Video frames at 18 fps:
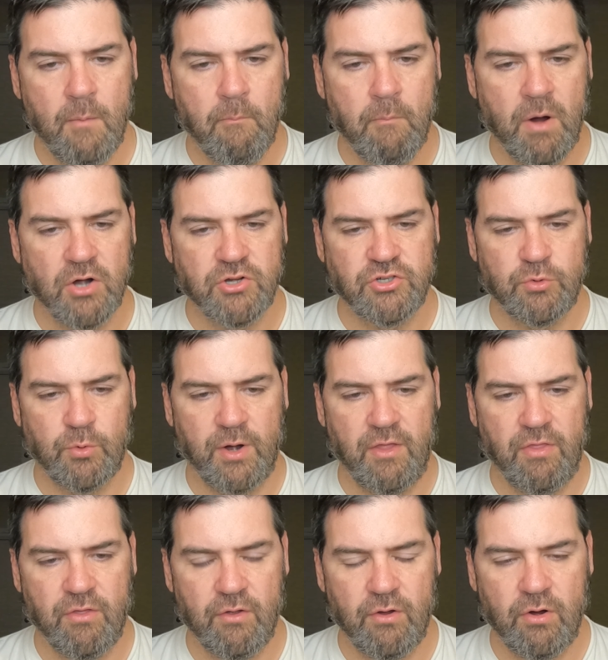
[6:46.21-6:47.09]
March
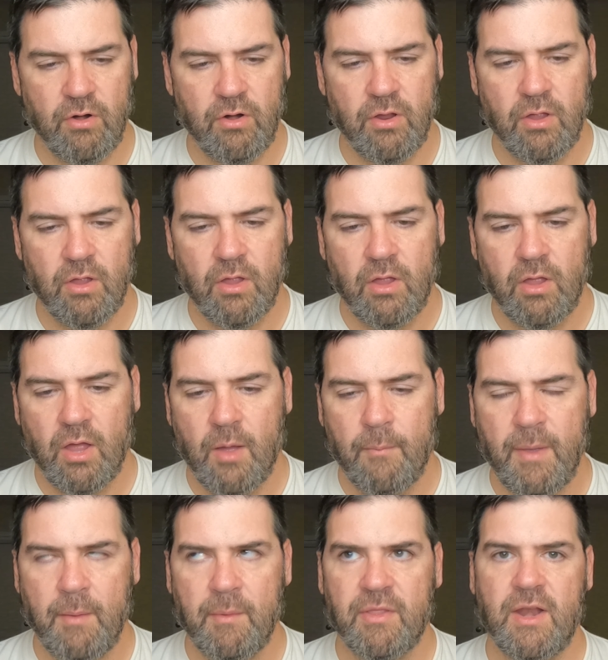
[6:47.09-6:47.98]
23rd,
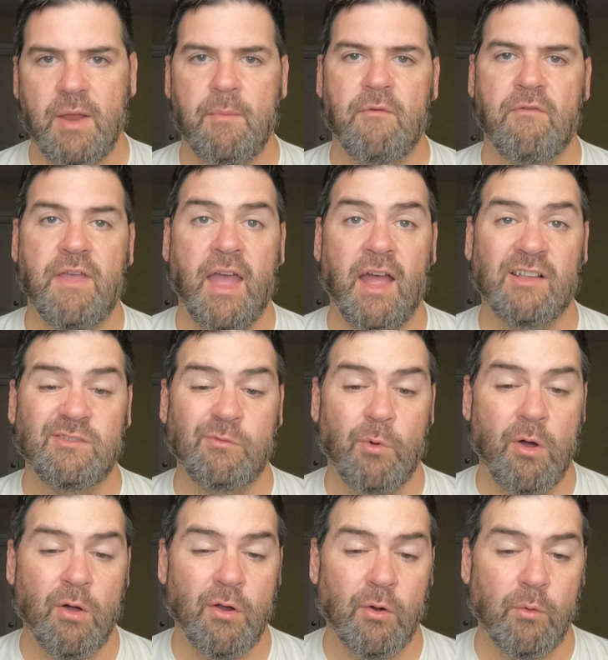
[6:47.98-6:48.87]
a man by the name of Cass
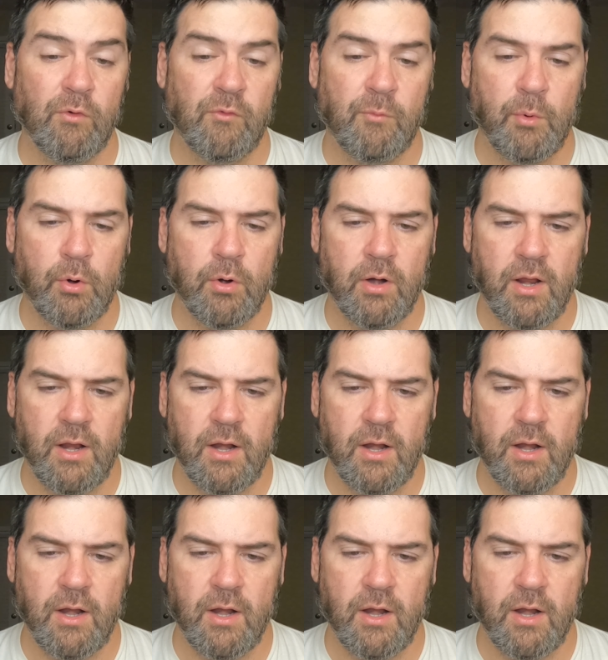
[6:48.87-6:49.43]
Walker was born